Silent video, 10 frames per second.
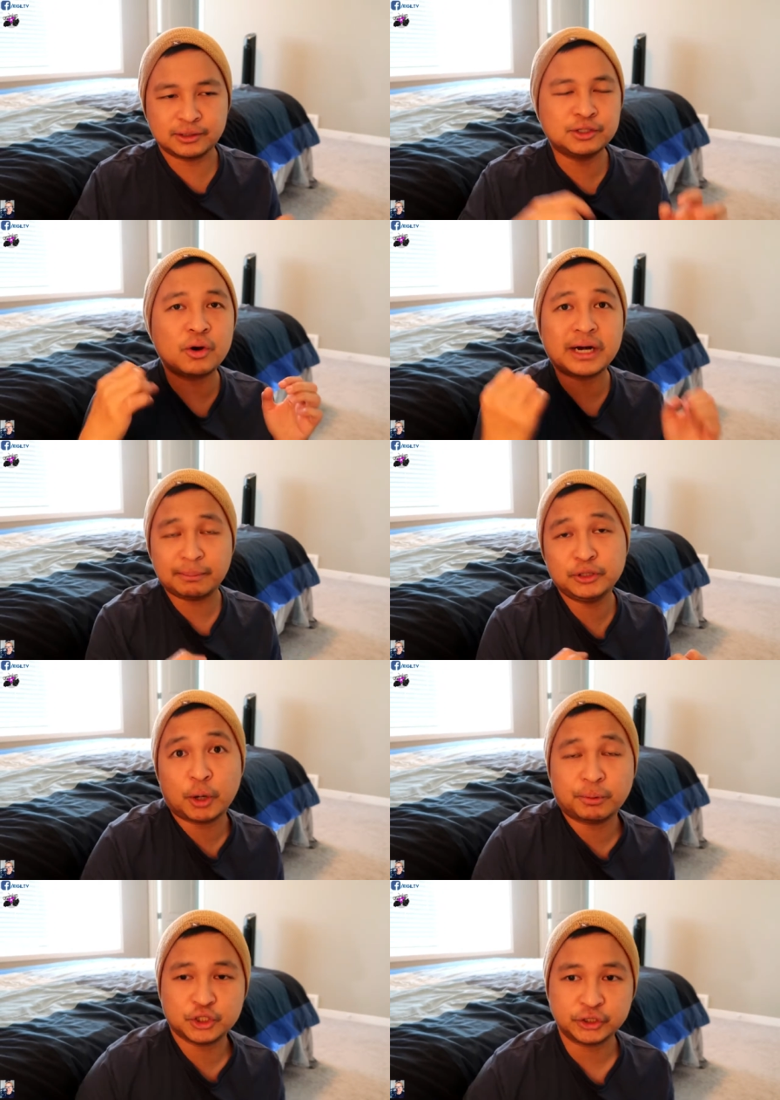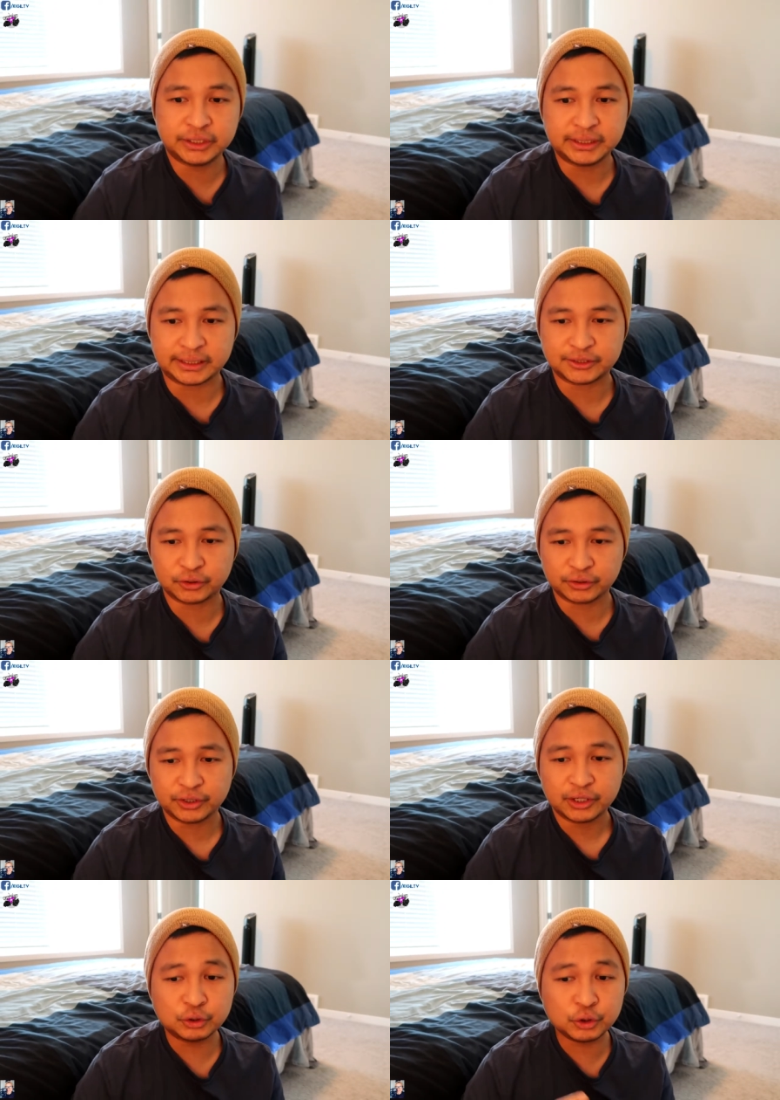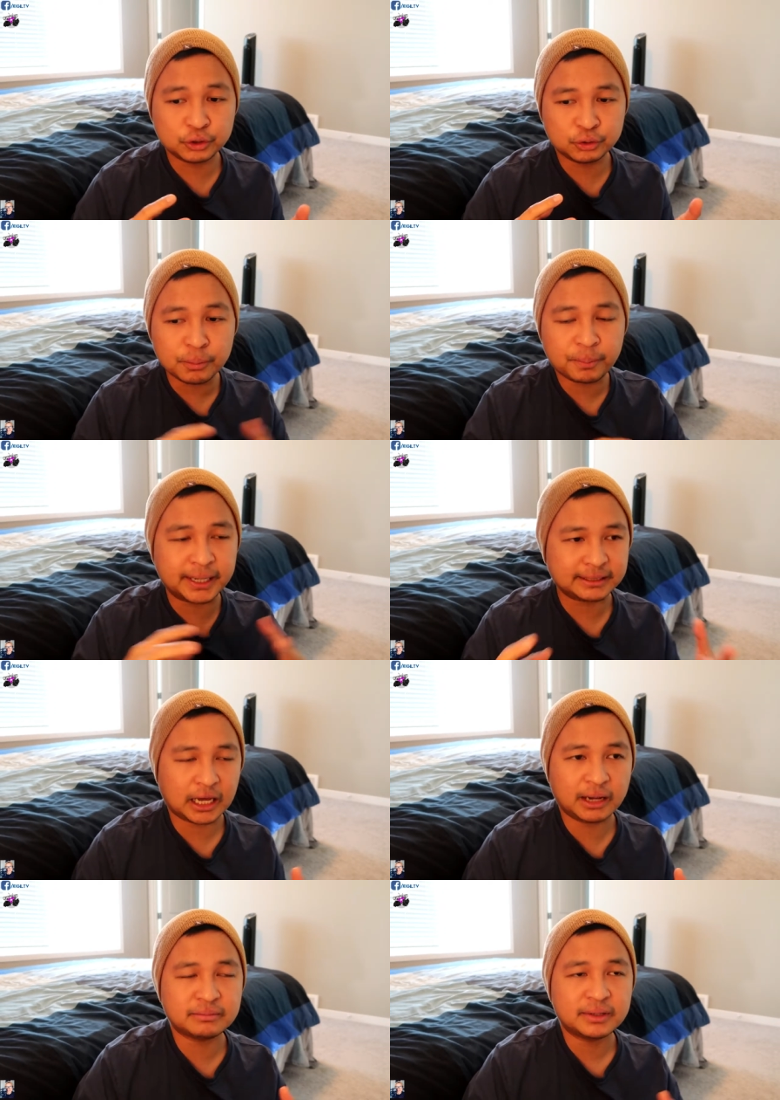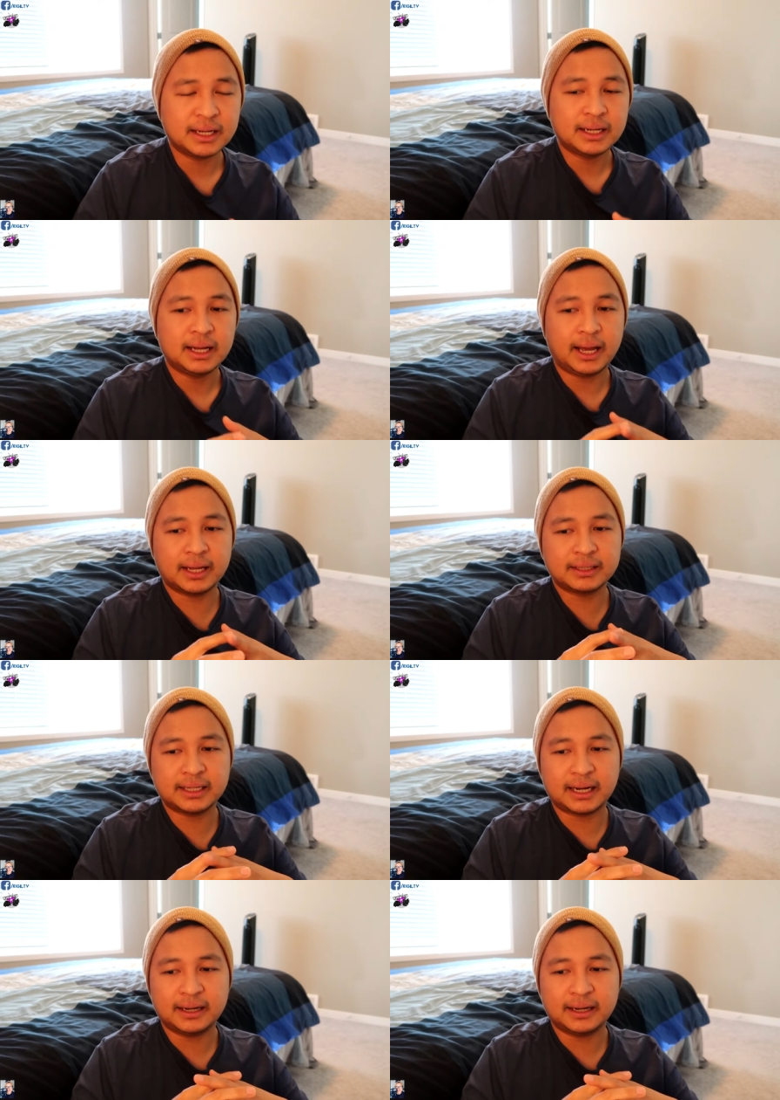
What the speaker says: go grab the opportunity. So do part-time and